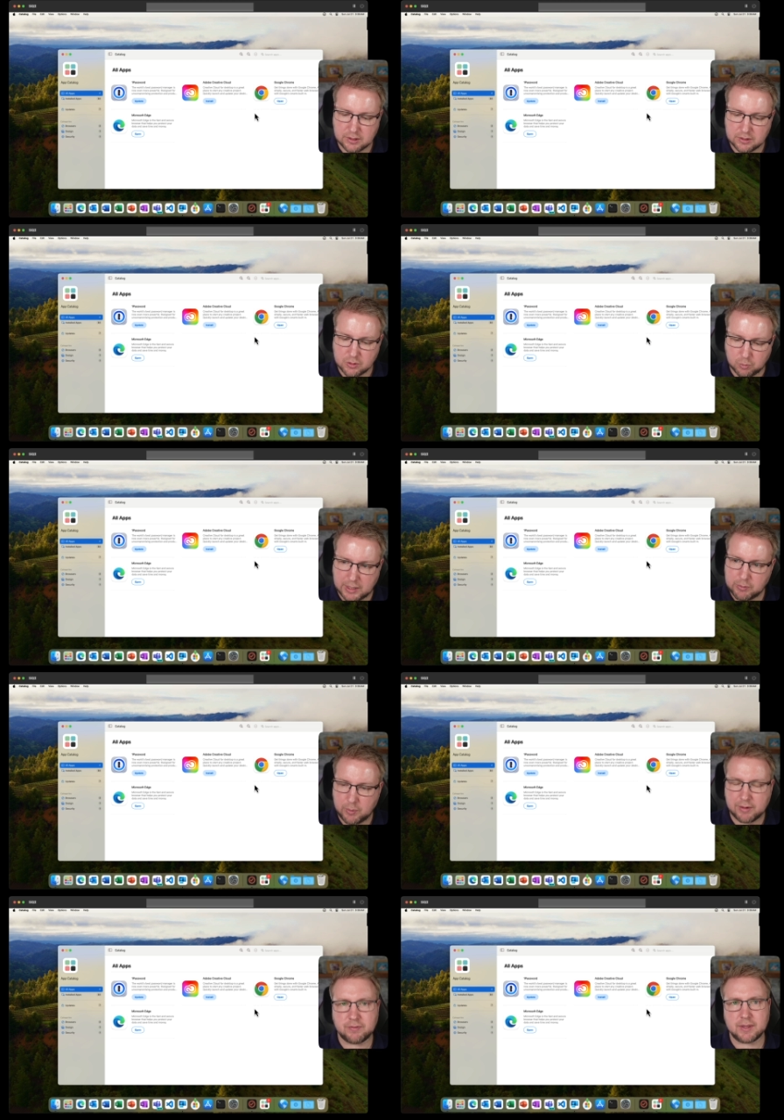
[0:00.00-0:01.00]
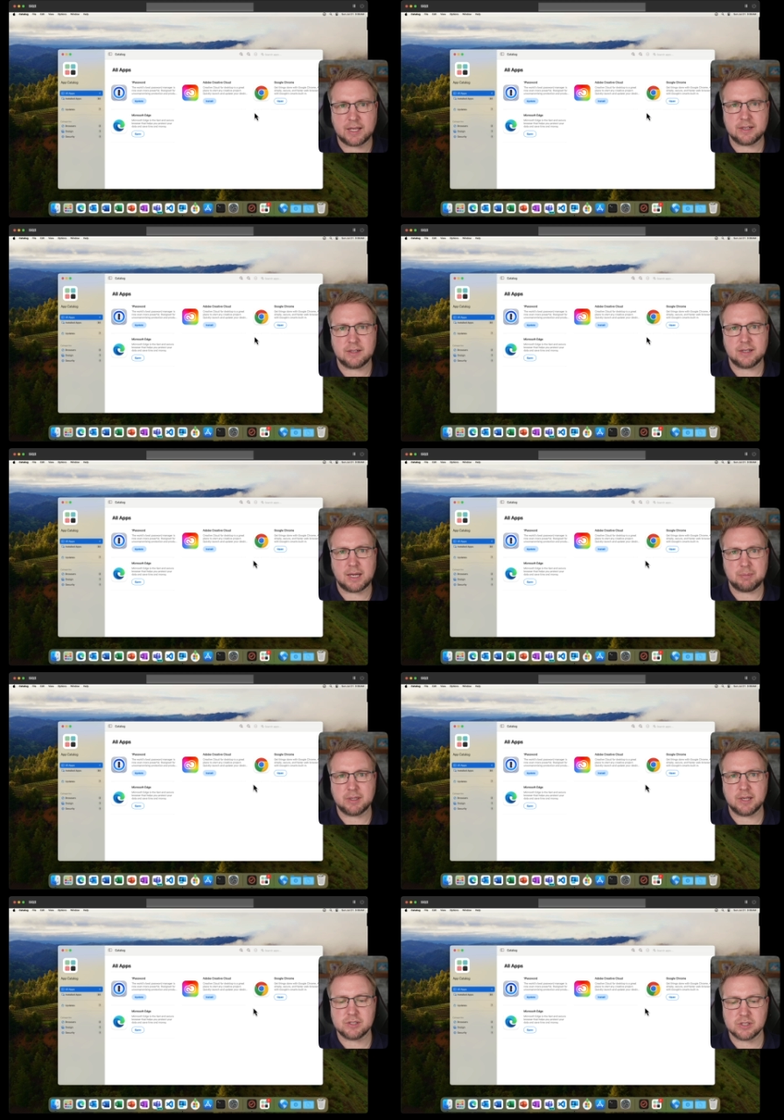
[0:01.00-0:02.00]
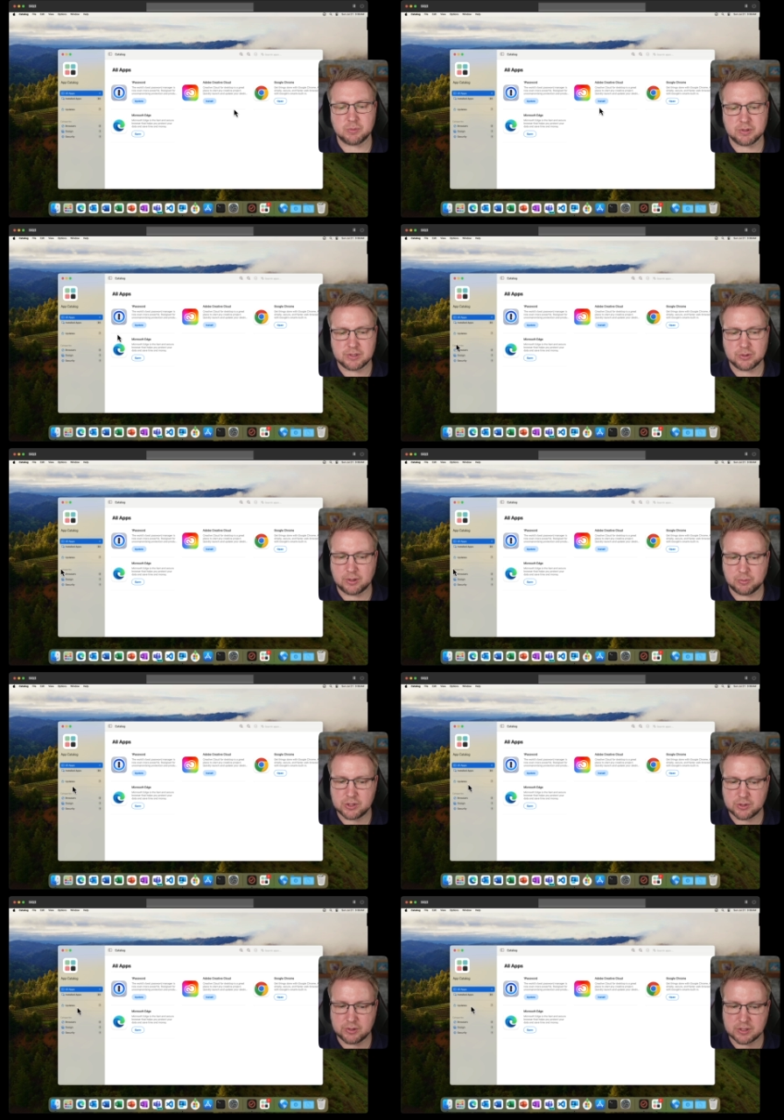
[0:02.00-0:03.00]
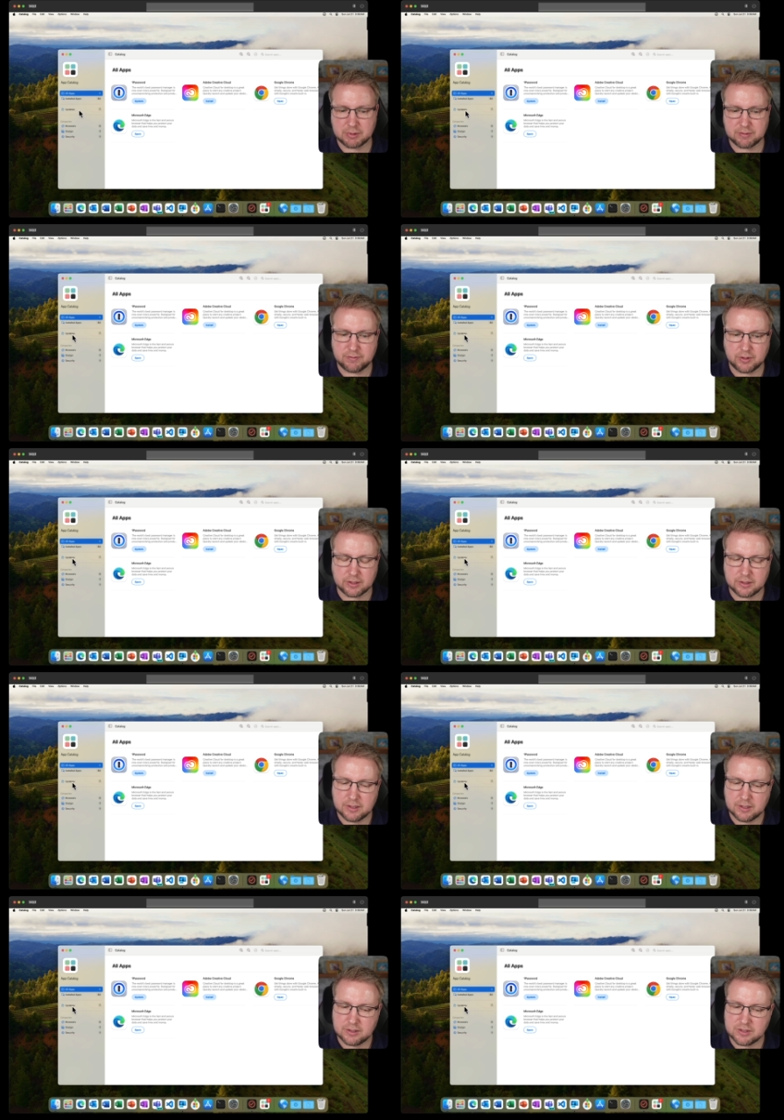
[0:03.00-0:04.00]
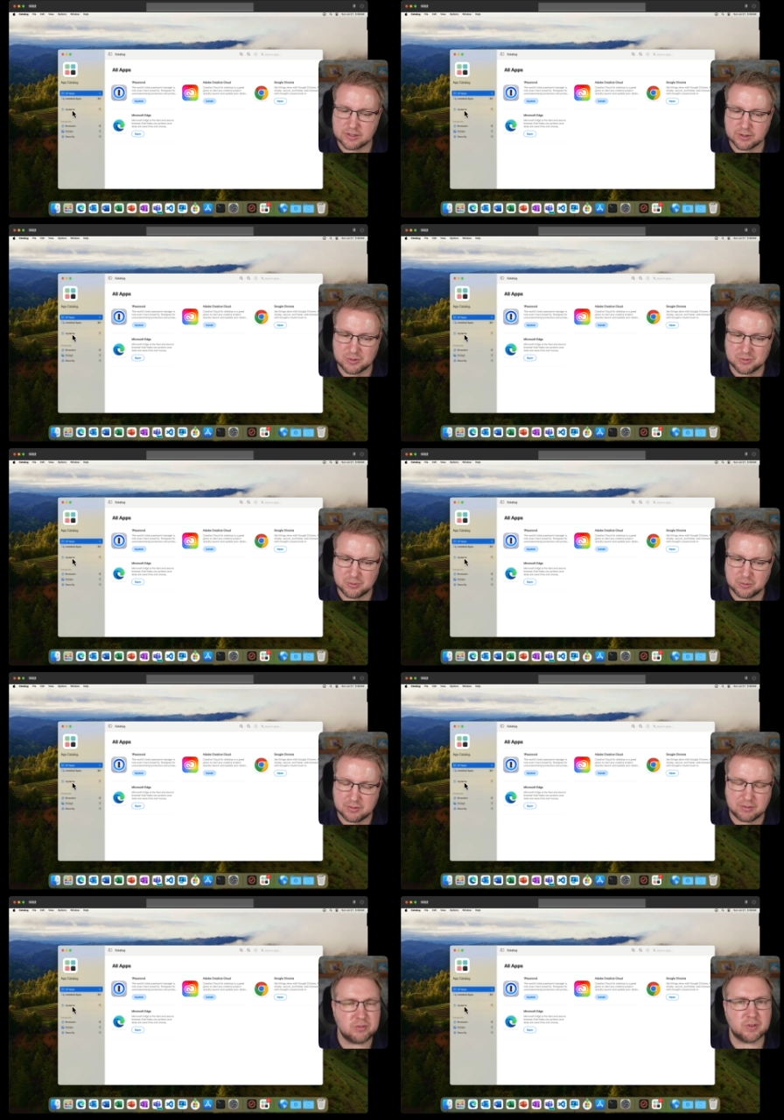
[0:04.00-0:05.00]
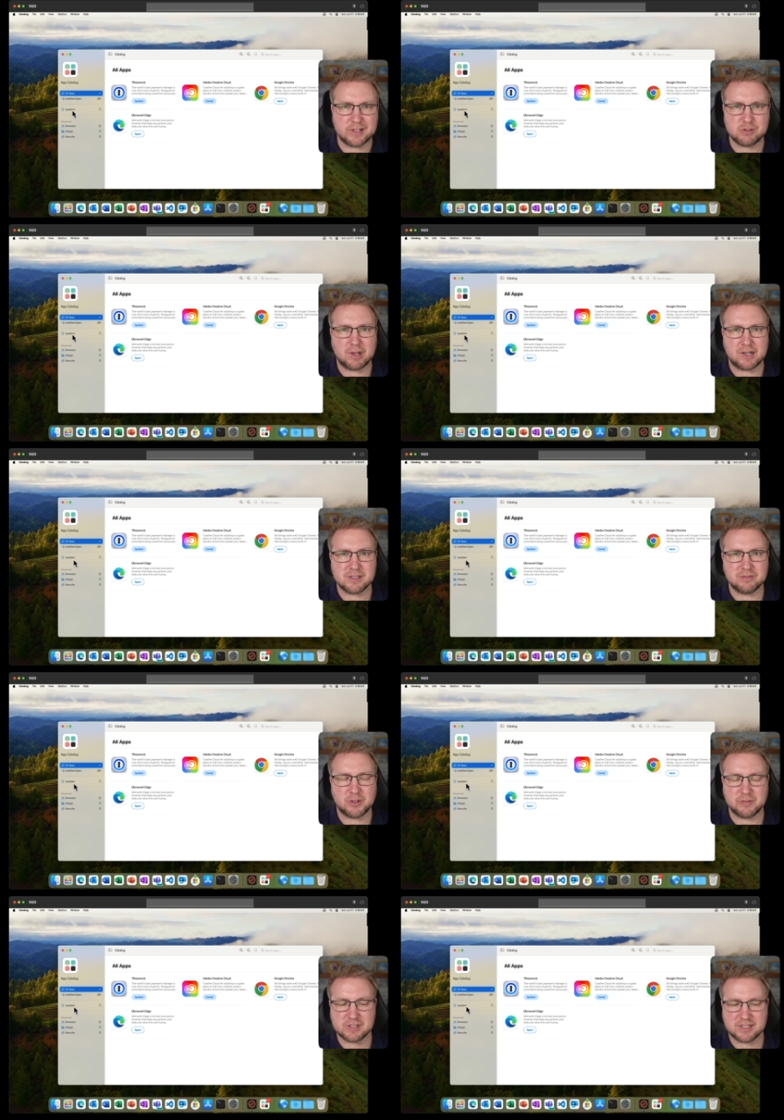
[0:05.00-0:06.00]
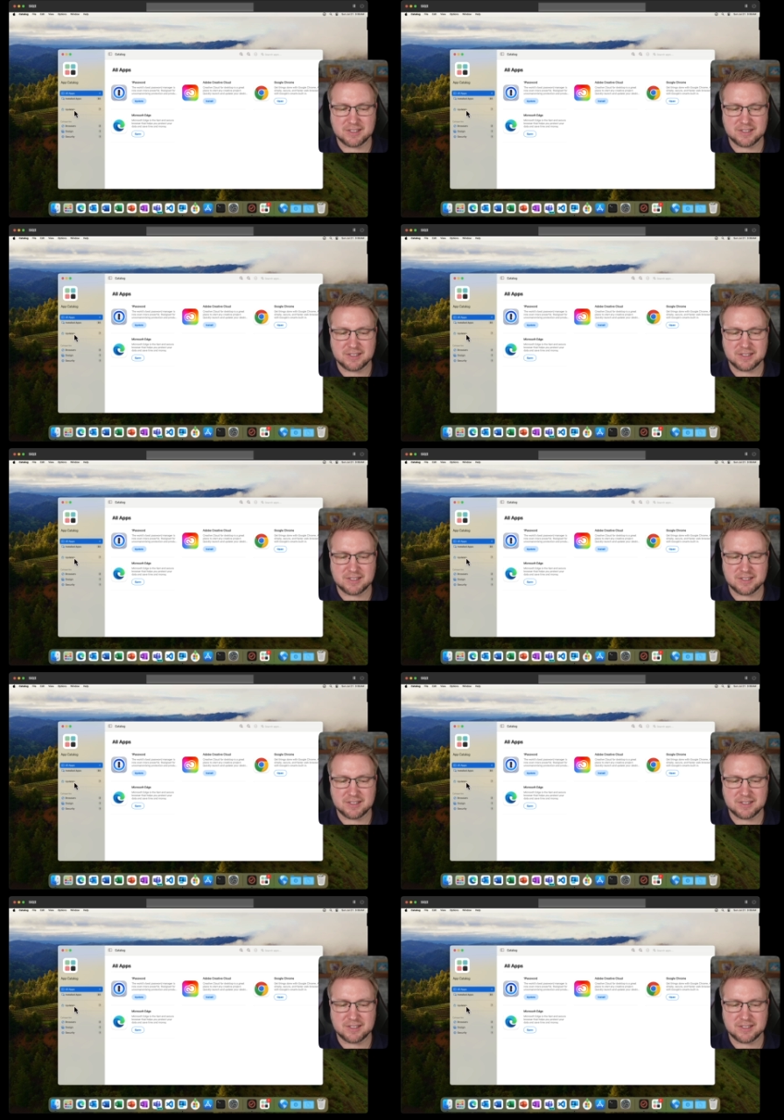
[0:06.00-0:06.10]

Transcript: But while we wait for that application to install, I want to show you something fun. So, fun is relative, obviously.